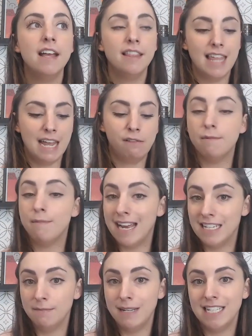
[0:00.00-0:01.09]
They
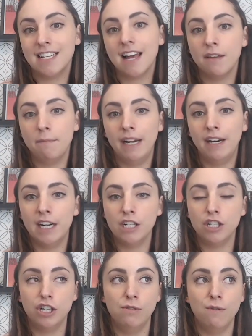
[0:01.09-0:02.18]
reminded me to tell the parents
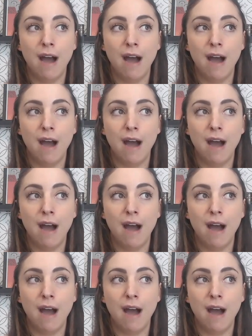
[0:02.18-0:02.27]
to